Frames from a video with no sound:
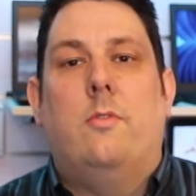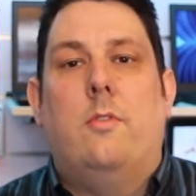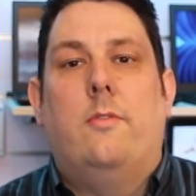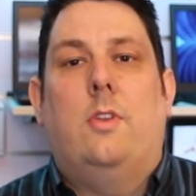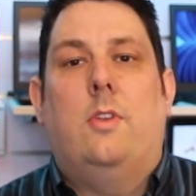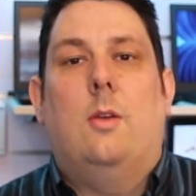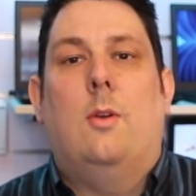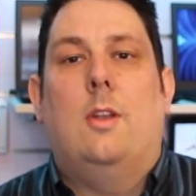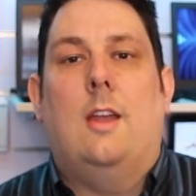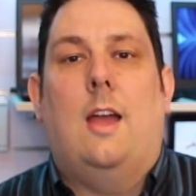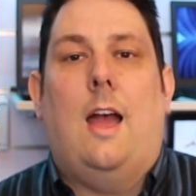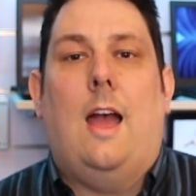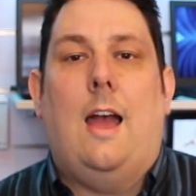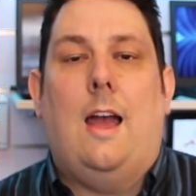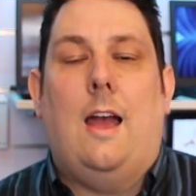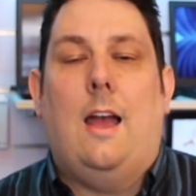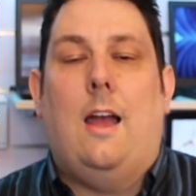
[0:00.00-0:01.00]
reviewing
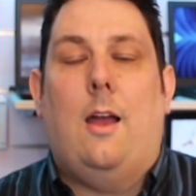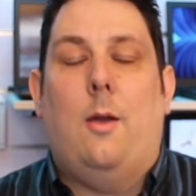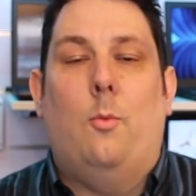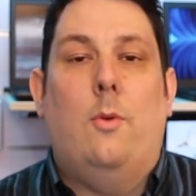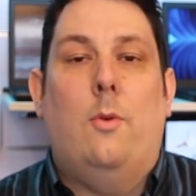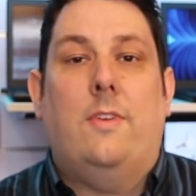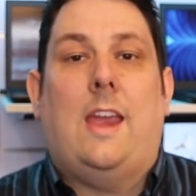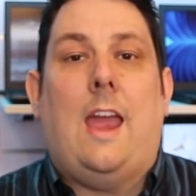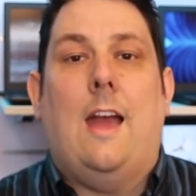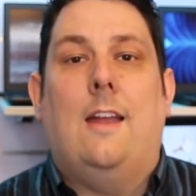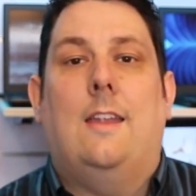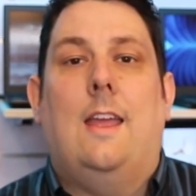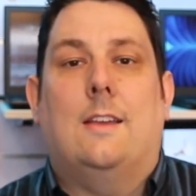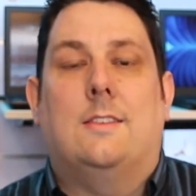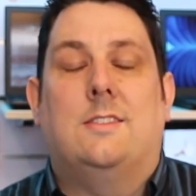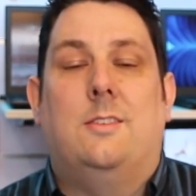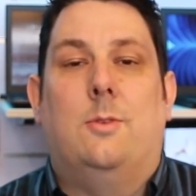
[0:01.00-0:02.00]
with a cat
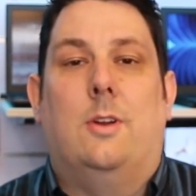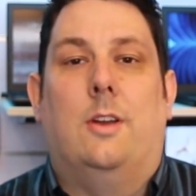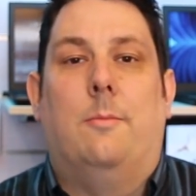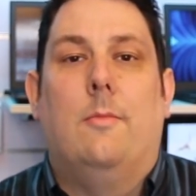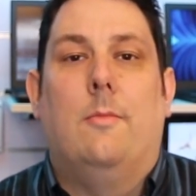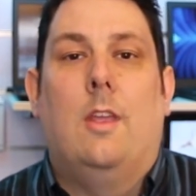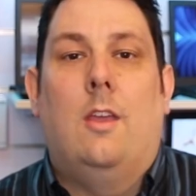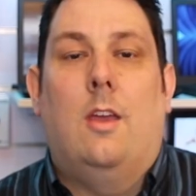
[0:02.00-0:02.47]
next to it,